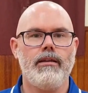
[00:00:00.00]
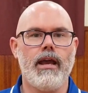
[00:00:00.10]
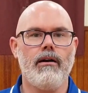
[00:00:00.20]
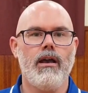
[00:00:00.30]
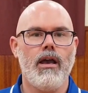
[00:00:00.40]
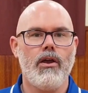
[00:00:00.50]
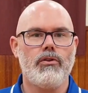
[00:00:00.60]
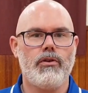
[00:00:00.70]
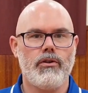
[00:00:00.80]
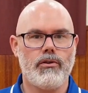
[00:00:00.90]
Now,
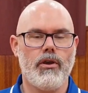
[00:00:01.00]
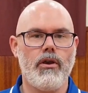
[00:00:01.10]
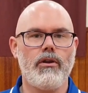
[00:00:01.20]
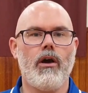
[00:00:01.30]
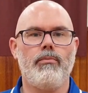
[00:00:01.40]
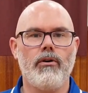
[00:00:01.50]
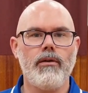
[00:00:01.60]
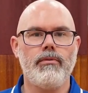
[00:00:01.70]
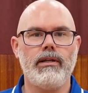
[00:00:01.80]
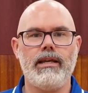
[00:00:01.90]
to turn
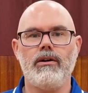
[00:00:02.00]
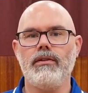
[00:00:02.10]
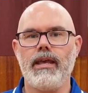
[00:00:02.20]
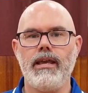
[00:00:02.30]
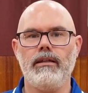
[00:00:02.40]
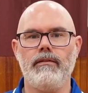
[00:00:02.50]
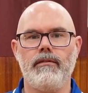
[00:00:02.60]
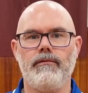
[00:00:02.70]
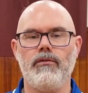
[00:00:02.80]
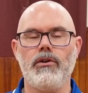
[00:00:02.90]
appropriately on the heel
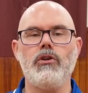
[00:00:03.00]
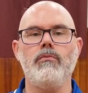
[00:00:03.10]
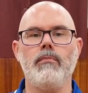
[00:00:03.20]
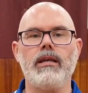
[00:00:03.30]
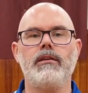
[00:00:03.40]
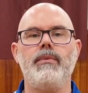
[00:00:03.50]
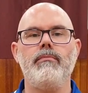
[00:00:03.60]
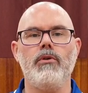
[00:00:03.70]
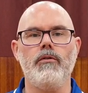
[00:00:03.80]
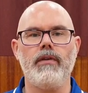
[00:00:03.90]
of the foot, you must be
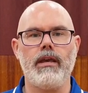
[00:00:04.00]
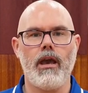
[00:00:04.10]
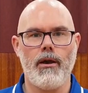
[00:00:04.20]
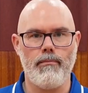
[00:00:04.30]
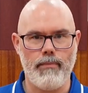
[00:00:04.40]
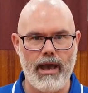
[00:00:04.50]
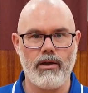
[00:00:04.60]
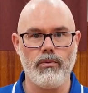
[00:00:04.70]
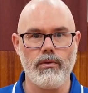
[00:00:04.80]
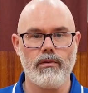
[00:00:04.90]
moving
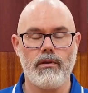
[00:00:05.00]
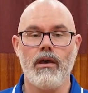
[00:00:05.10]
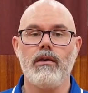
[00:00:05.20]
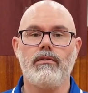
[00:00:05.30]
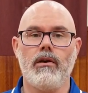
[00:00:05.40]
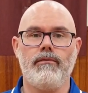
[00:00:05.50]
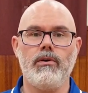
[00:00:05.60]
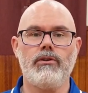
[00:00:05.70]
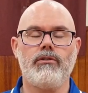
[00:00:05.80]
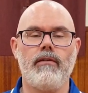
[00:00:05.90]
backwards. So if
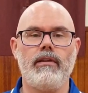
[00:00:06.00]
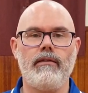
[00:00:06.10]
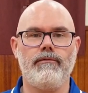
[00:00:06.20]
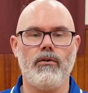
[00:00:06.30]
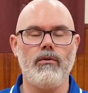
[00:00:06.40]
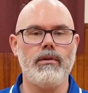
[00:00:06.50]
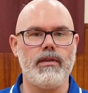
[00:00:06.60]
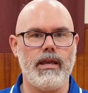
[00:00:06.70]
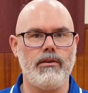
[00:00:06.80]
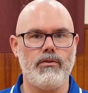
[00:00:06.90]
you are traveling
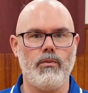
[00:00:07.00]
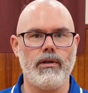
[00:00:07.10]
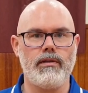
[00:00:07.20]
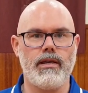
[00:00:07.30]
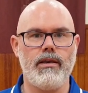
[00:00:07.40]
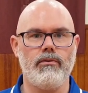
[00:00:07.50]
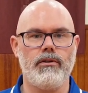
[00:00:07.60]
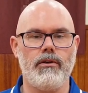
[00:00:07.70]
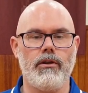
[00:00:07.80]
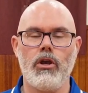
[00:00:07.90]
forwards into what is a heel
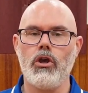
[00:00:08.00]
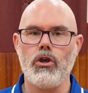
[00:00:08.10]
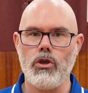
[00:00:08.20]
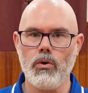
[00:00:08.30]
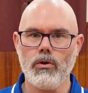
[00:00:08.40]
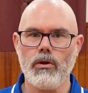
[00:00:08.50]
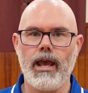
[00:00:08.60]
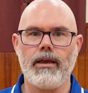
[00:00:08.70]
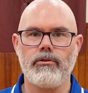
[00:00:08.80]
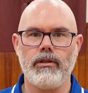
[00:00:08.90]
turn, you're not
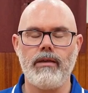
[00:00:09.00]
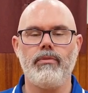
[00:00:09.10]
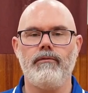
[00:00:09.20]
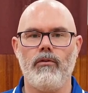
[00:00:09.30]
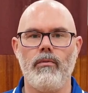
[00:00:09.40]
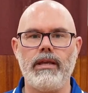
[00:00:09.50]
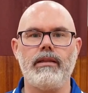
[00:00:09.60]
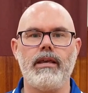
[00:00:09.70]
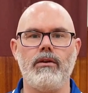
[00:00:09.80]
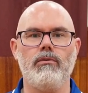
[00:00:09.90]
actually performing
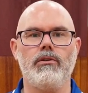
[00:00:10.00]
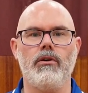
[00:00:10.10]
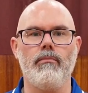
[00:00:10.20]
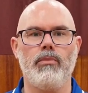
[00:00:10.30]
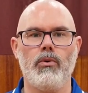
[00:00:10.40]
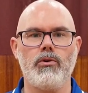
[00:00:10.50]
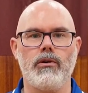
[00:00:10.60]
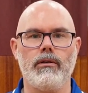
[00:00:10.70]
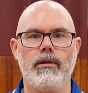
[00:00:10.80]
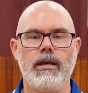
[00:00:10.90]
the heel turn
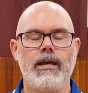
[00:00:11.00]
portion.